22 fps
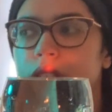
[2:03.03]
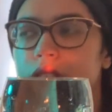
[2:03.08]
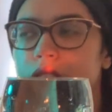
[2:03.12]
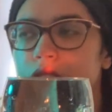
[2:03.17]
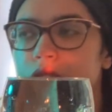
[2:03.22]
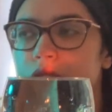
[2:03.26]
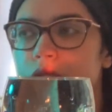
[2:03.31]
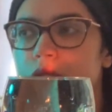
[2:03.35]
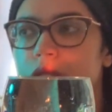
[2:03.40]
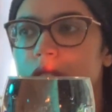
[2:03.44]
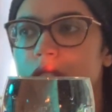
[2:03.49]

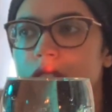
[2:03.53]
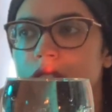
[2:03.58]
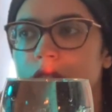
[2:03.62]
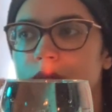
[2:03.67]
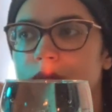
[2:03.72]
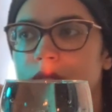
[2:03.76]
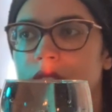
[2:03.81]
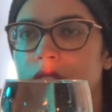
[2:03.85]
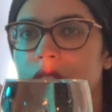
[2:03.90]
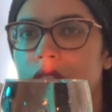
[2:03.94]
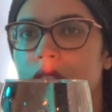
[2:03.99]
can show us
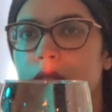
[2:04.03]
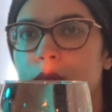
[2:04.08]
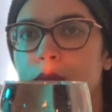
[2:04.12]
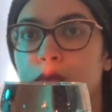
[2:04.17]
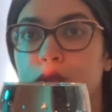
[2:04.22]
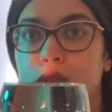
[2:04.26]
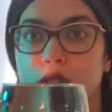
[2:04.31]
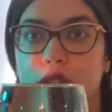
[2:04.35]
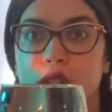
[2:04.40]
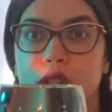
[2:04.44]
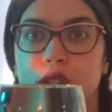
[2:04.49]
something
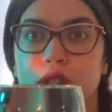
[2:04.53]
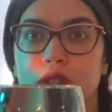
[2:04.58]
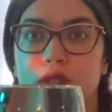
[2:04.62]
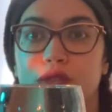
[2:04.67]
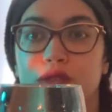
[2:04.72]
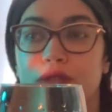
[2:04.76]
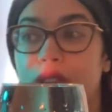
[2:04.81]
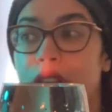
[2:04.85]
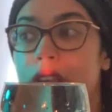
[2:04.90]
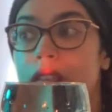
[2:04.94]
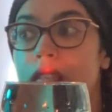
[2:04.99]
like whoosh,
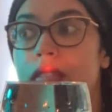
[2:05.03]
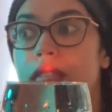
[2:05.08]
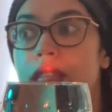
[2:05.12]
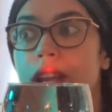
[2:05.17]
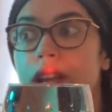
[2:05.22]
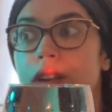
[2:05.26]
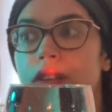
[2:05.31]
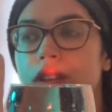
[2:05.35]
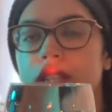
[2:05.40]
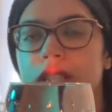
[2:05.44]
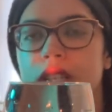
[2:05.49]
right
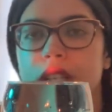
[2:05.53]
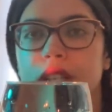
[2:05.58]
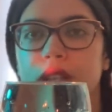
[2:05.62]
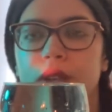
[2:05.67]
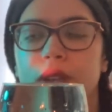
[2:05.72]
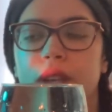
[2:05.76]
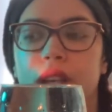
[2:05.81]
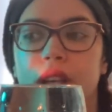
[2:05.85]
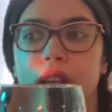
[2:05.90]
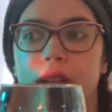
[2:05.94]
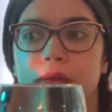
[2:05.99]
there, and it's like
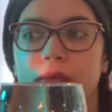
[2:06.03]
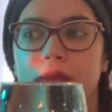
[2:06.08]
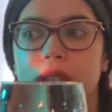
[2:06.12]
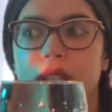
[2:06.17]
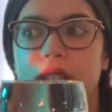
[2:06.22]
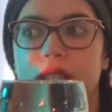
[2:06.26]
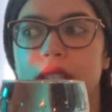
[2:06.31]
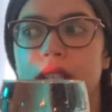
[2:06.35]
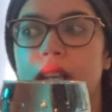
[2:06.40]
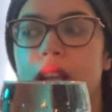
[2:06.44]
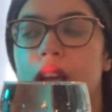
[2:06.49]
you can't
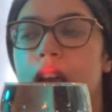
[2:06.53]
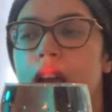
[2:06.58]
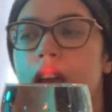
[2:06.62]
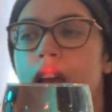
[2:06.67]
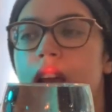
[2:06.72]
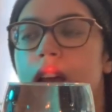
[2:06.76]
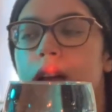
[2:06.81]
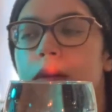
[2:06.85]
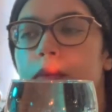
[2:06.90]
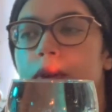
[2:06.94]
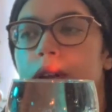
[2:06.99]
miss it.
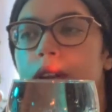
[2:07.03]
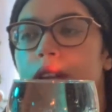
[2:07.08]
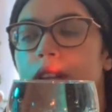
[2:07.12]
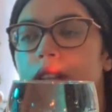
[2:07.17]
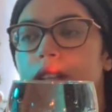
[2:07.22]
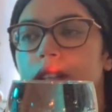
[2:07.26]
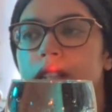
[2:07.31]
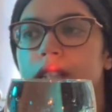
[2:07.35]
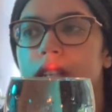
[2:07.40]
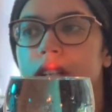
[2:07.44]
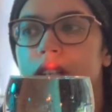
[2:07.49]
But
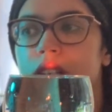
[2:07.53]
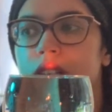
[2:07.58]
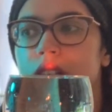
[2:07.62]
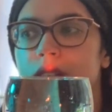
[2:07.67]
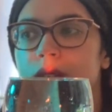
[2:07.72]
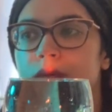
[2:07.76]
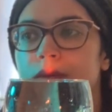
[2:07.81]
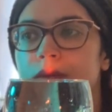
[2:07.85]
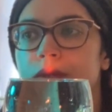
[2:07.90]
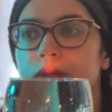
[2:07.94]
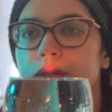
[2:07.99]
other
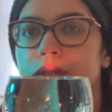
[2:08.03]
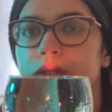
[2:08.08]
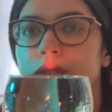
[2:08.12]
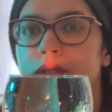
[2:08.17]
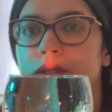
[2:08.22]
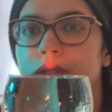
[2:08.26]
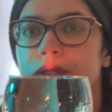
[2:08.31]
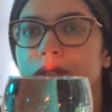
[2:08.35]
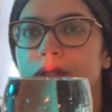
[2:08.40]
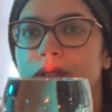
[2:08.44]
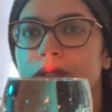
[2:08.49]

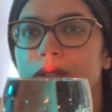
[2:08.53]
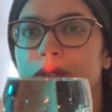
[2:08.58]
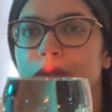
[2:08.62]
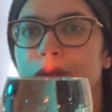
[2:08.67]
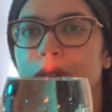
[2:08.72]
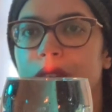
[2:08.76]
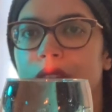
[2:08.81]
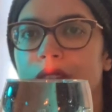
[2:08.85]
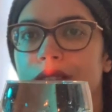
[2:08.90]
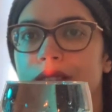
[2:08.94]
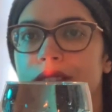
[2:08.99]
times
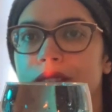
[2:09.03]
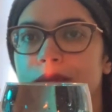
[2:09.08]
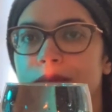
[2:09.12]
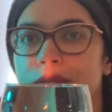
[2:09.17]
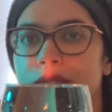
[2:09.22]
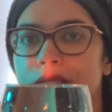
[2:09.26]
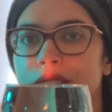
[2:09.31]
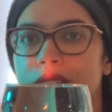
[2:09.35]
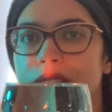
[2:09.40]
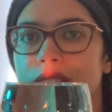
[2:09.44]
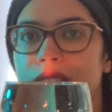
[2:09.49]
we have to
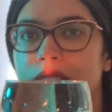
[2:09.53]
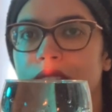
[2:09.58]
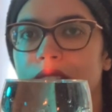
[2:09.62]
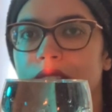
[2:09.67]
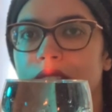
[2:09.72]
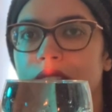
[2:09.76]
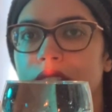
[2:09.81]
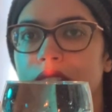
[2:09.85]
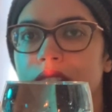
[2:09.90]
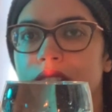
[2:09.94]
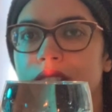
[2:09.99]
be
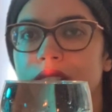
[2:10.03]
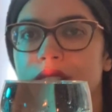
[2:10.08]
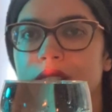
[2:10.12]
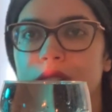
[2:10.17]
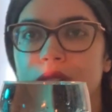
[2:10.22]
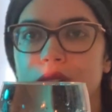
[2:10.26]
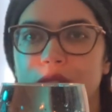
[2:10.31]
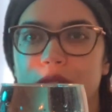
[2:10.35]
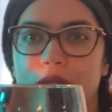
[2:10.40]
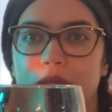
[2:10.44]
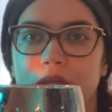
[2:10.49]
silent in
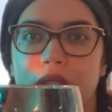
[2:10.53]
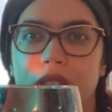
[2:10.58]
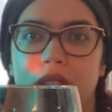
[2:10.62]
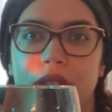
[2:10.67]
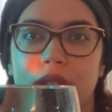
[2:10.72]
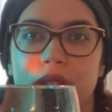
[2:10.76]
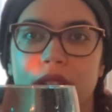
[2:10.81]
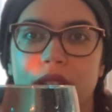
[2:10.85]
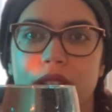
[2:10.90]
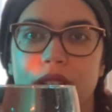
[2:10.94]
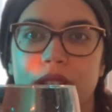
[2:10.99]
order to
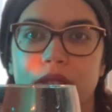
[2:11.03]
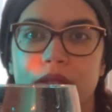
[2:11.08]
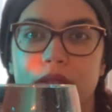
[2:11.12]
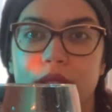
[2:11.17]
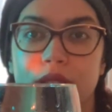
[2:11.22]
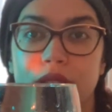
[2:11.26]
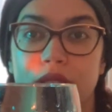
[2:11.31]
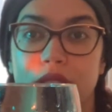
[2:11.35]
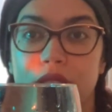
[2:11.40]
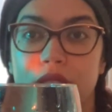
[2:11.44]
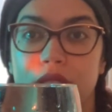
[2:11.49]
allow
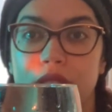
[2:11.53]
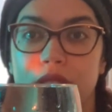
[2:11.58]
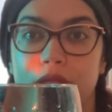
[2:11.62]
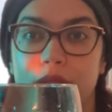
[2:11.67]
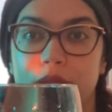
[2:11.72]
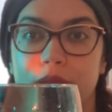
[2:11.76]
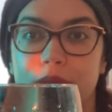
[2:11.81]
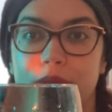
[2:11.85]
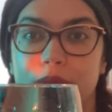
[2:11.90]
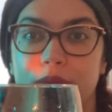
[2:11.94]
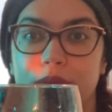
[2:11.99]
ourselves to
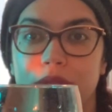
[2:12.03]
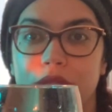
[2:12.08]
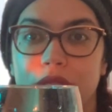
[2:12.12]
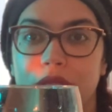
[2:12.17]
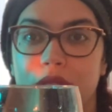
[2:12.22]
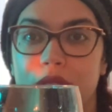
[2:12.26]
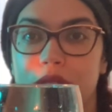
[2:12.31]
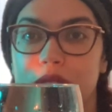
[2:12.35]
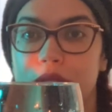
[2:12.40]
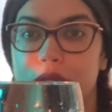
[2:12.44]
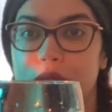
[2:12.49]
hear,
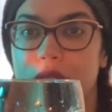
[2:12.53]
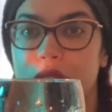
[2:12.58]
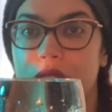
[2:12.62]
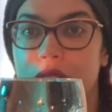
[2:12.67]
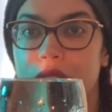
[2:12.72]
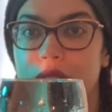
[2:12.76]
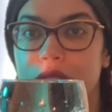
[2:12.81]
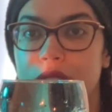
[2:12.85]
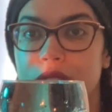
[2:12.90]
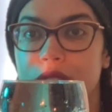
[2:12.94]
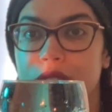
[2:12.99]
in order to
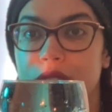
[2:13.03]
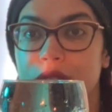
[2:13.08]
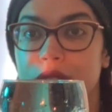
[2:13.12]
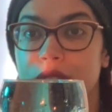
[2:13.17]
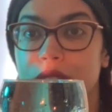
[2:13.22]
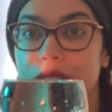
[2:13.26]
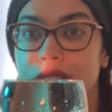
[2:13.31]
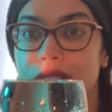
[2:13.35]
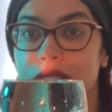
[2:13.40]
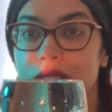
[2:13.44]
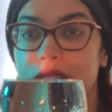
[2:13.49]
allow
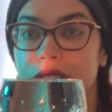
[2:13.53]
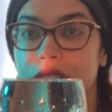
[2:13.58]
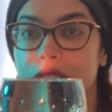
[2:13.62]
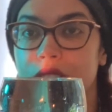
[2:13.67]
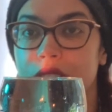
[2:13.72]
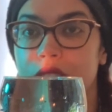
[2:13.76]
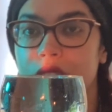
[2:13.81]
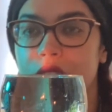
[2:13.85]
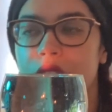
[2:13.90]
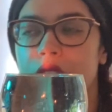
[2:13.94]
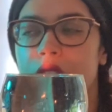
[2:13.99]
ourselves to
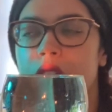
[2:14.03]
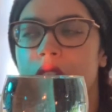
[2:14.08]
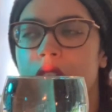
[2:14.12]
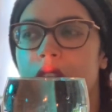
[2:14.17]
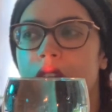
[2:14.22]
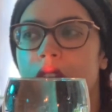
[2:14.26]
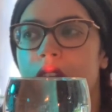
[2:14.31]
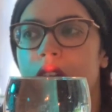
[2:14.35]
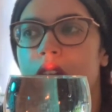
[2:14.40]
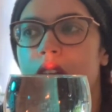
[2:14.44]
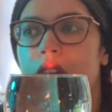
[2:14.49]
see.
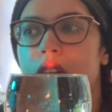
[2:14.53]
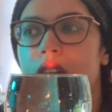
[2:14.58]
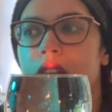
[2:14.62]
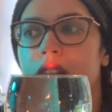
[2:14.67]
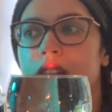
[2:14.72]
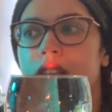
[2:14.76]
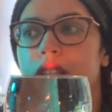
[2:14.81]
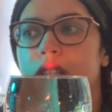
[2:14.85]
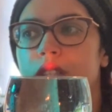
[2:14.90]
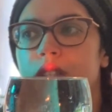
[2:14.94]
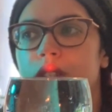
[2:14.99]

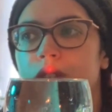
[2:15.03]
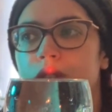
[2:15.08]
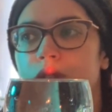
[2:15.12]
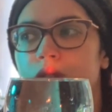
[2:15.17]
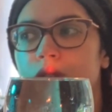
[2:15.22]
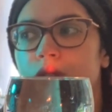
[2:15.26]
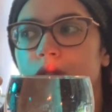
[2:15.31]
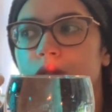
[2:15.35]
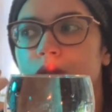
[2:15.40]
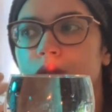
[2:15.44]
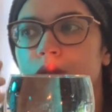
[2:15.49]
And
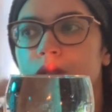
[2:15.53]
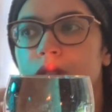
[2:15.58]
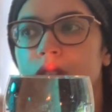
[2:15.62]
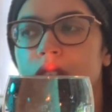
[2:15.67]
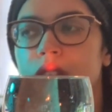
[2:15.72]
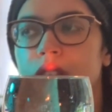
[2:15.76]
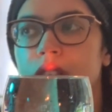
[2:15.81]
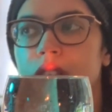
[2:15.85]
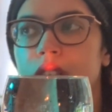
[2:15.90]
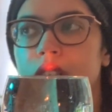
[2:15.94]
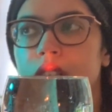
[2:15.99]
so
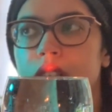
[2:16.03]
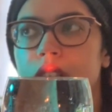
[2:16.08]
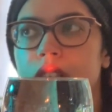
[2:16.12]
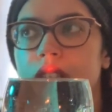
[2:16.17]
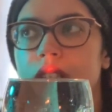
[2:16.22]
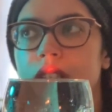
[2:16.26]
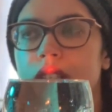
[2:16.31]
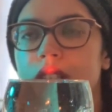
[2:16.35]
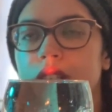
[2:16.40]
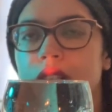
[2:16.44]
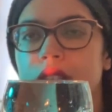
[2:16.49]

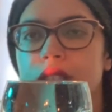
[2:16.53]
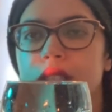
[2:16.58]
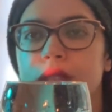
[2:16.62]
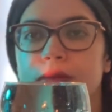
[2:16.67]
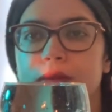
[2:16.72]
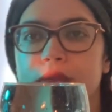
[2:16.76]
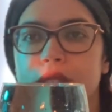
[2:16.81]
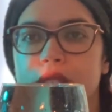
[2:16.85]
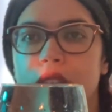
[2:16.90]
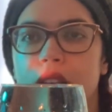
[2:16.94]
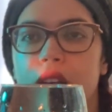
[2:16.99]
needing to take
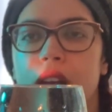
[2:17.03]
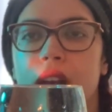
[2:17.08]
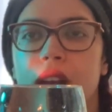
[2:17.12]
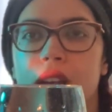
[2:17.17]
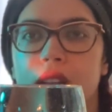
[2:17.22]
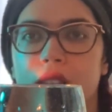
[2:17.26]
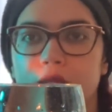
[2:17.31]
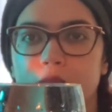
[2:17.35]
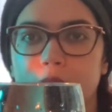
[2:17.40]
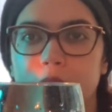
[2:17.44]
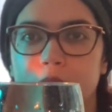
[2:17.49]
some
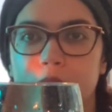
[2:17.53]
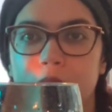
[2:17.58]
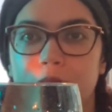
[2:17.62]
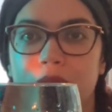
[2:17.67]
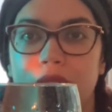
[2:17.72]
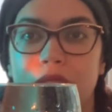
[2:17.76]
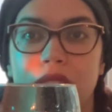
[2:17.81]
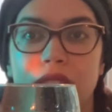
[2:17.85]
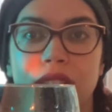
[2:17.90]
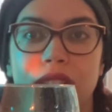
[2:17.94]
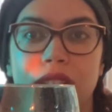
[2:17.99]
time
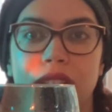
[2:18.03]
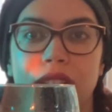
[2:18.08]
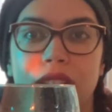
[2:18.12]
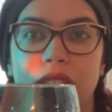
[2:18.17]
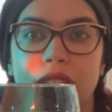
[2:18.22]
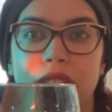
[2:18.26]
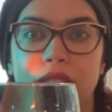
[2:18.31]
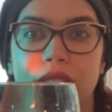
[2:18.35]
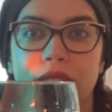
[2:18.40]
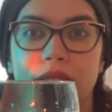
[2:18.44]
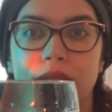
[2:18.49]
throughout the
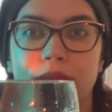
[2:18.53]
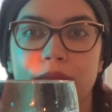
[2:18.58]
day